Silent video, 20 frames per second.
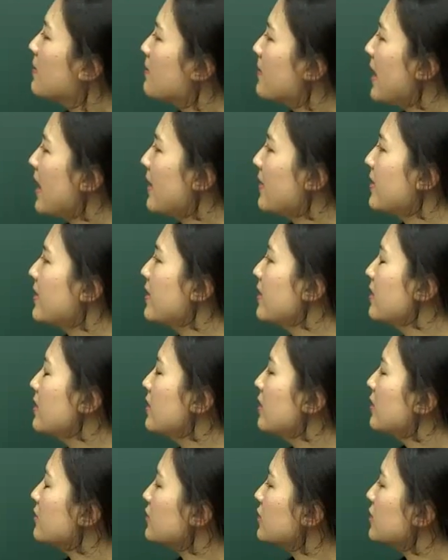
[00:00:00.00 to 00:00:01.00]
math
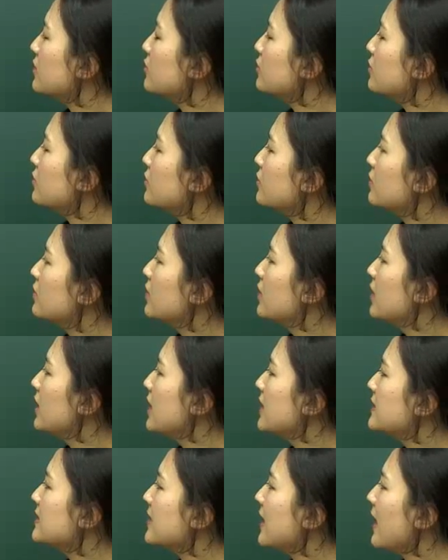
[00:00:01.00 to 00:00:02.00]
to
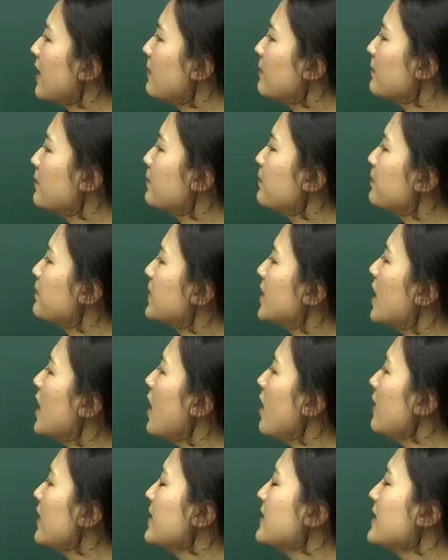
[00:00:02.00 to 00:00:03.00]
exam.
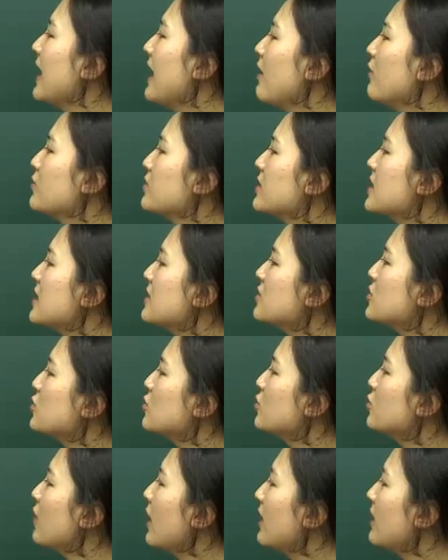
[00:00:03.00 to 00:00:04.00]
All right, now this
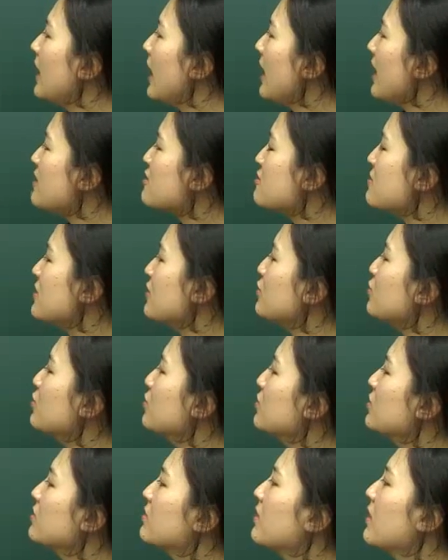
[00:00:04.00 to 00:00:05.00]
too, I actually
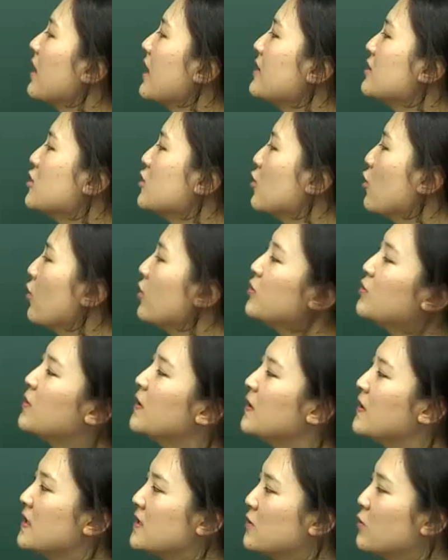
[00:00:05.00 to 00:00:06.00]
do enjoy
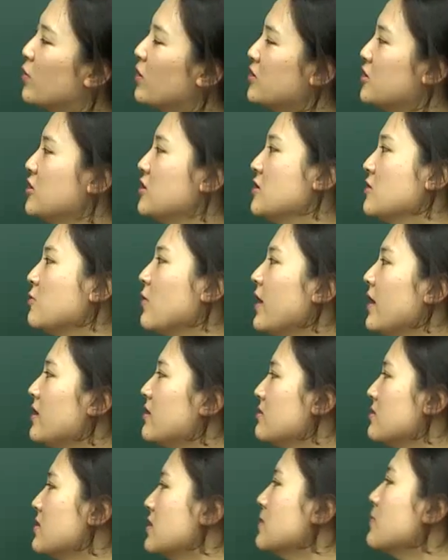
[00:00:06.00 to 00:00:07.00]
doing this question. It's
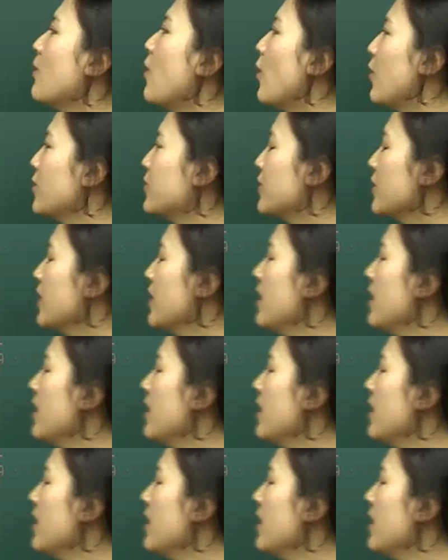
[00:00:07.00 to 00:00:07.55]
quite smart,